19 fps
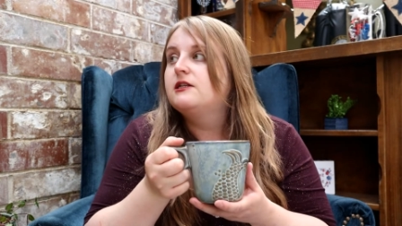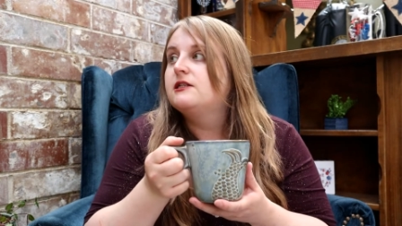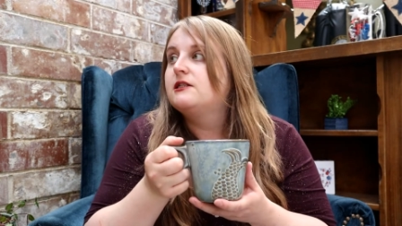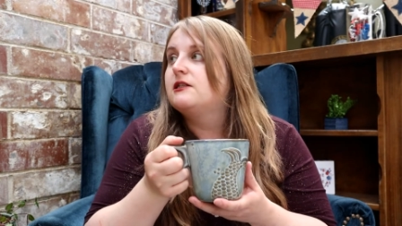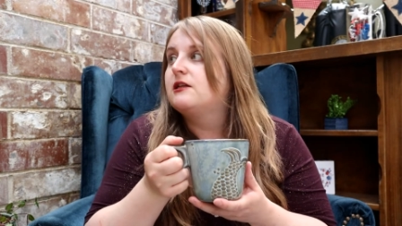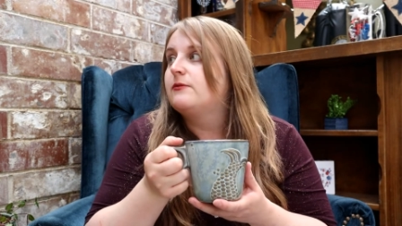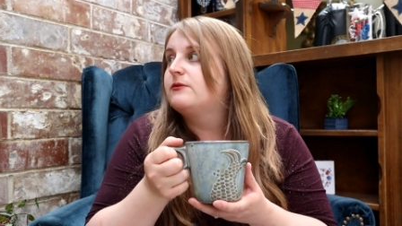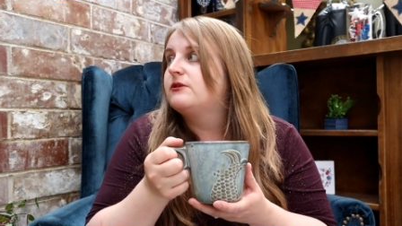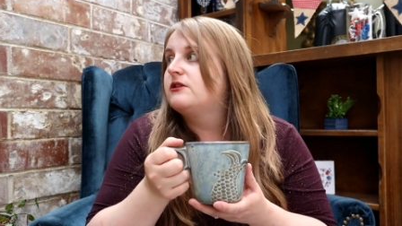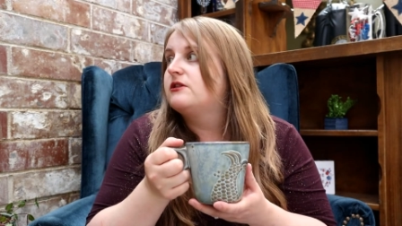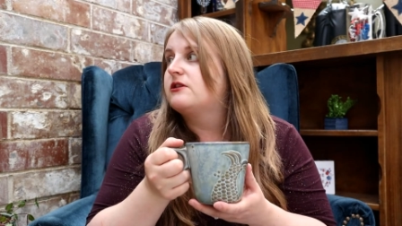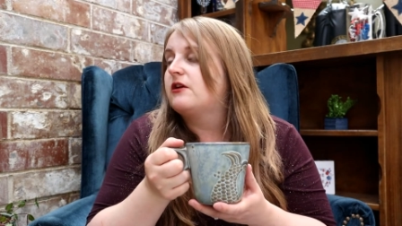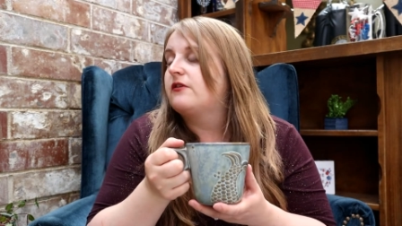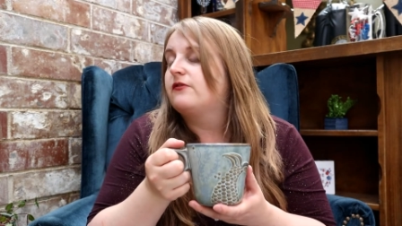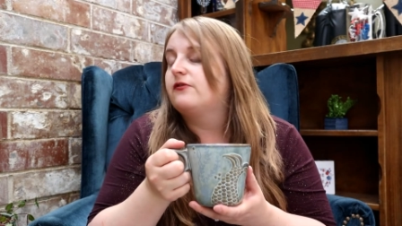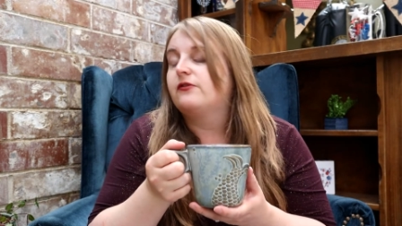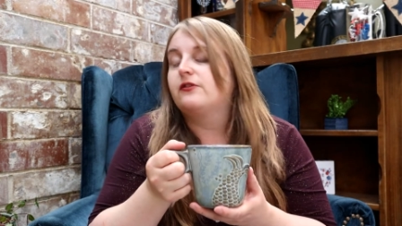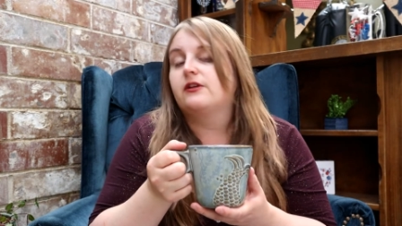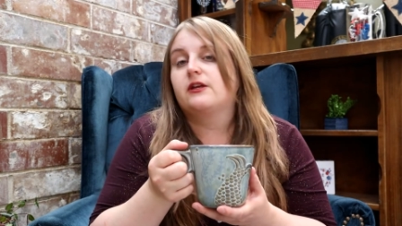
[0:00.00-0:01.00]
some
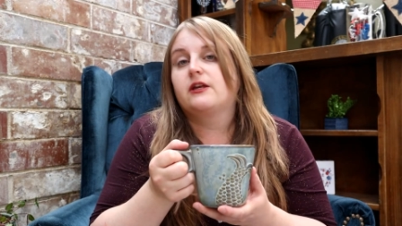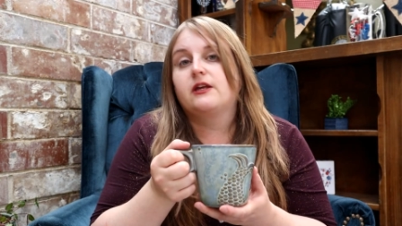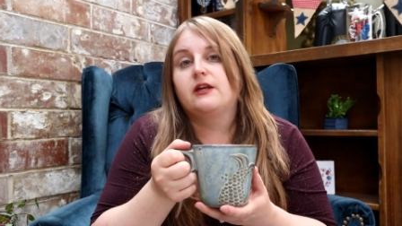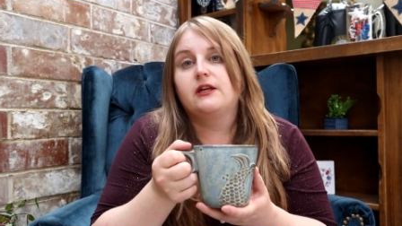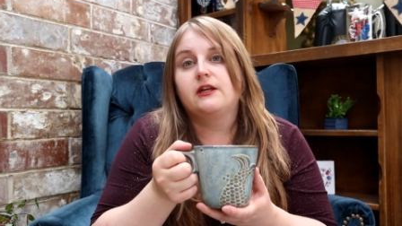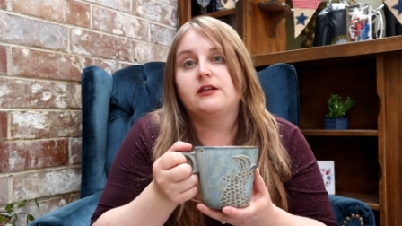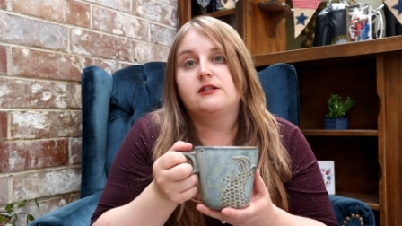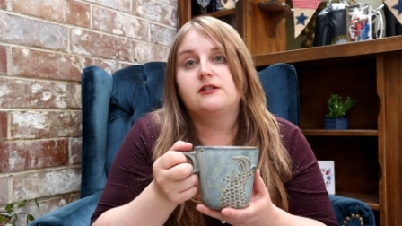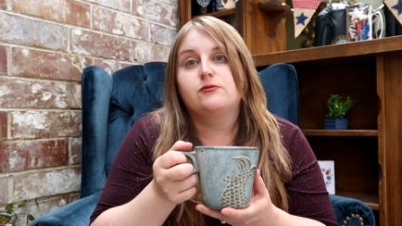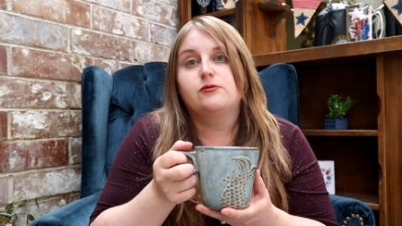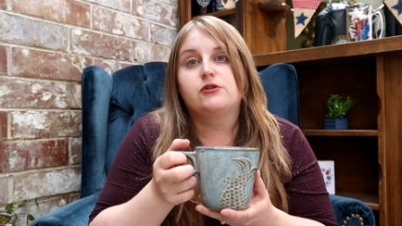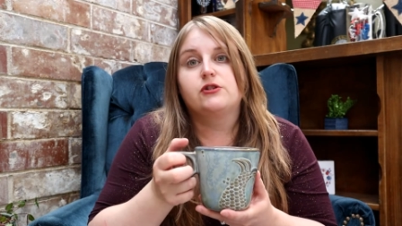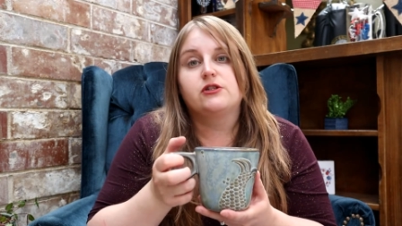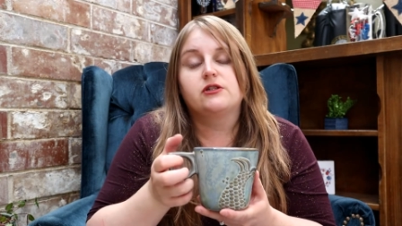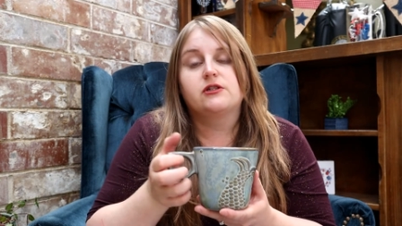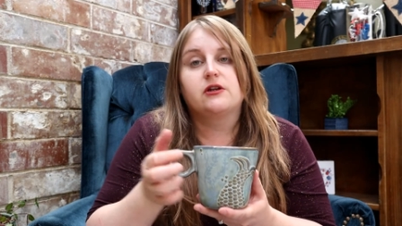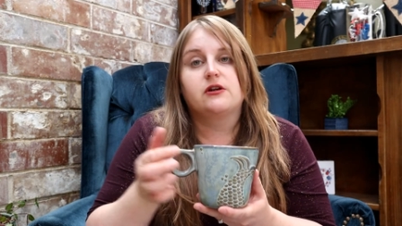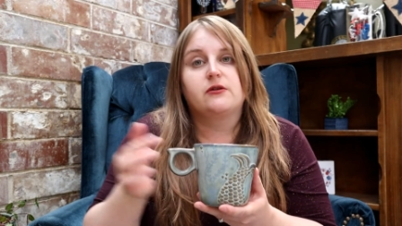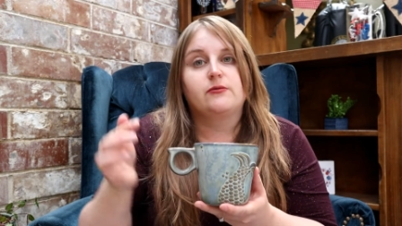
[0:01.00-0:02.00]
stuff for the kids, which
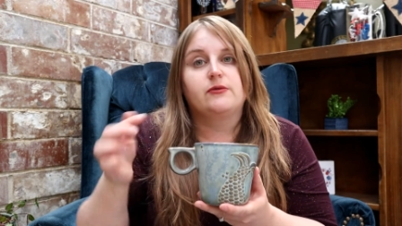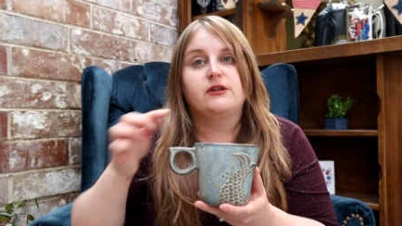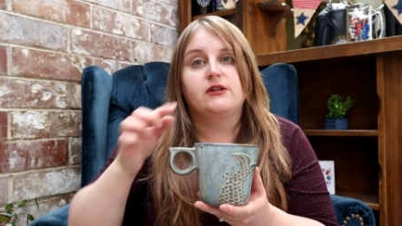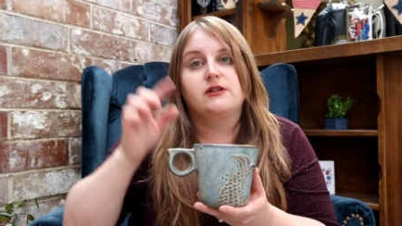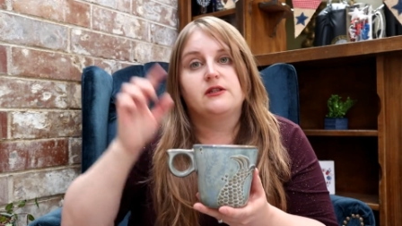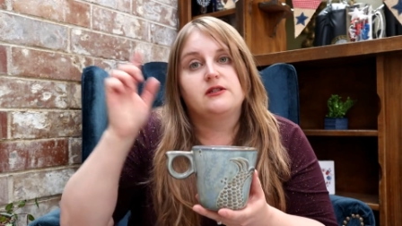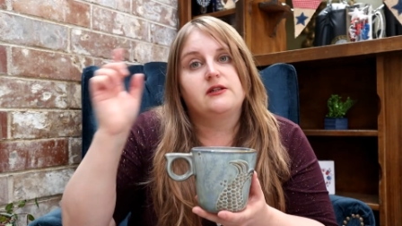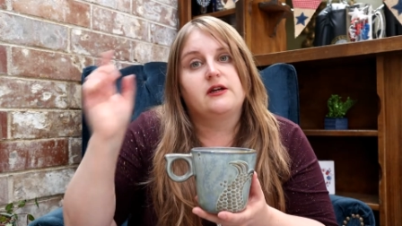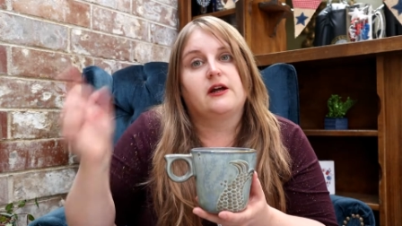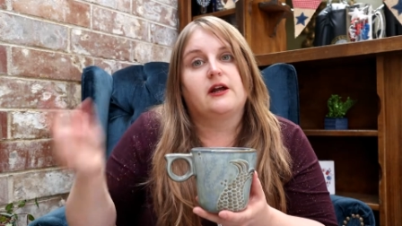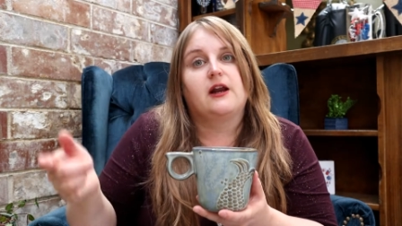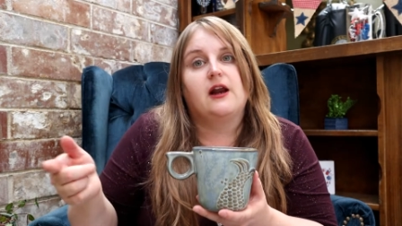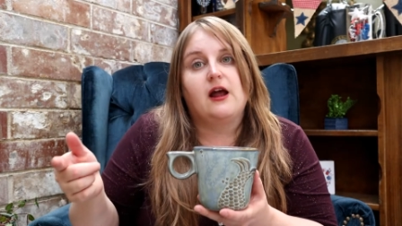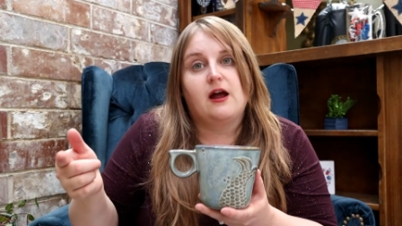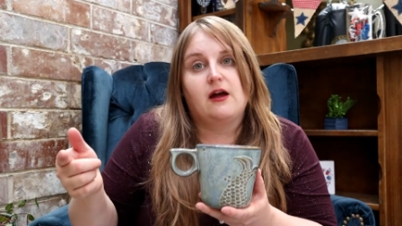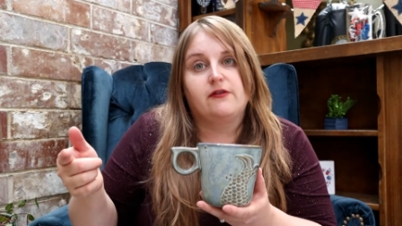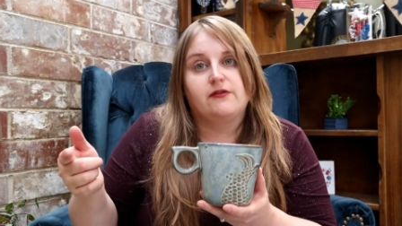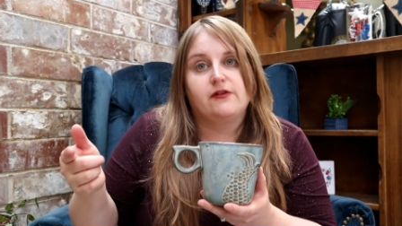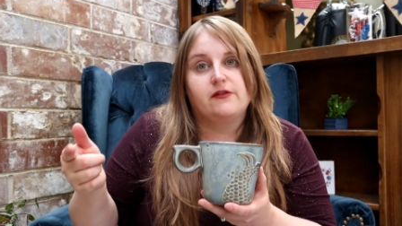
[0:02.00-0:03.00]
is going to be the second
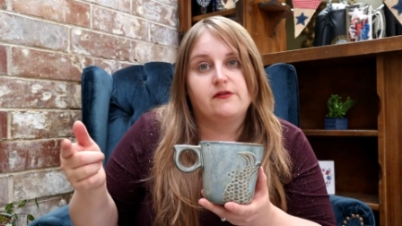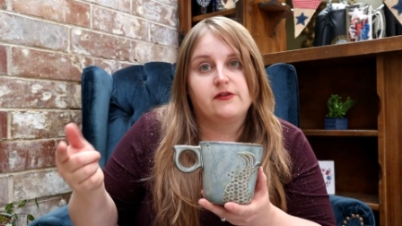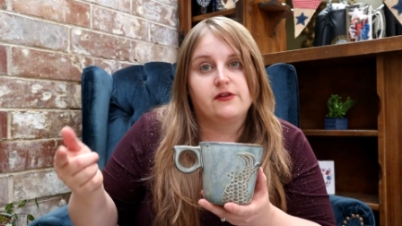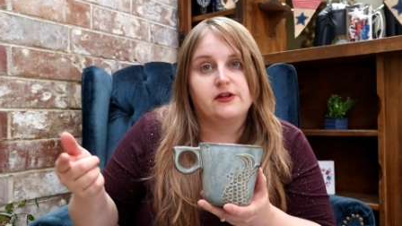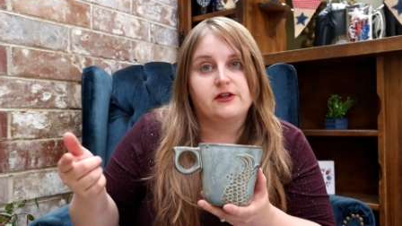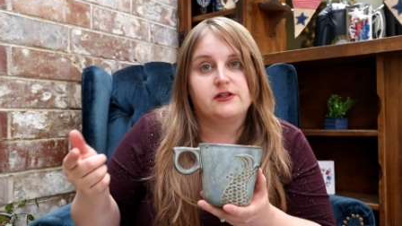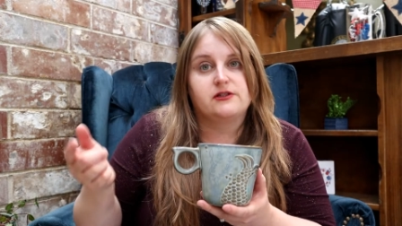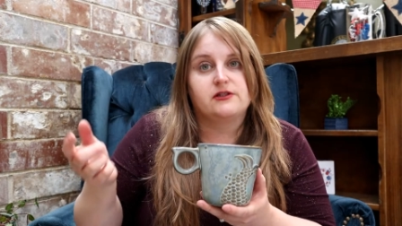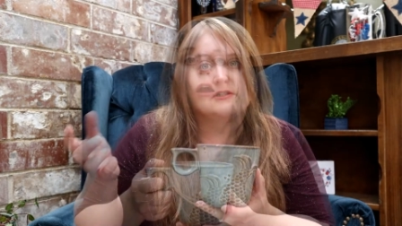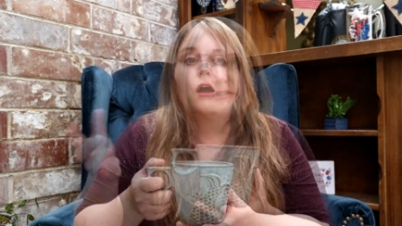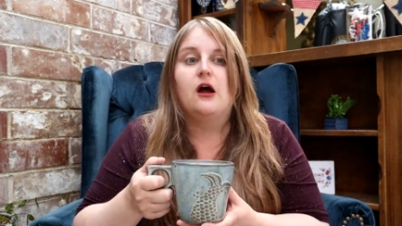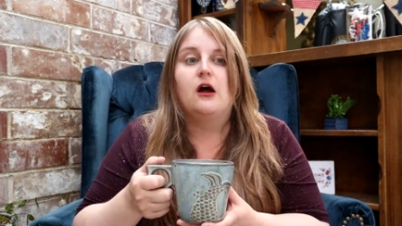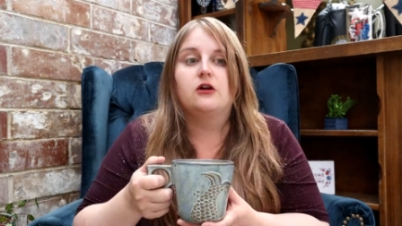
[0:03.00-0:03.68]
half of this.